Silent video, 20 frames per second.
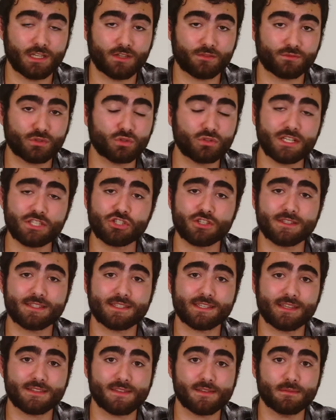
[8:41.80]
and religious
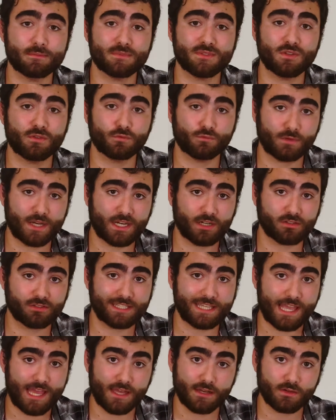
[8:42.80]
schisms
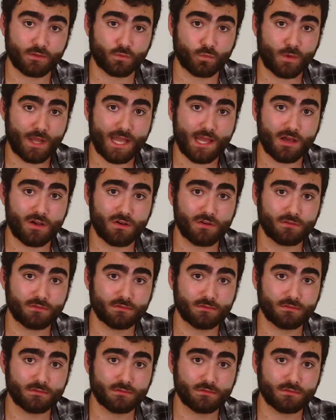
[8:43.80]
rarely end well.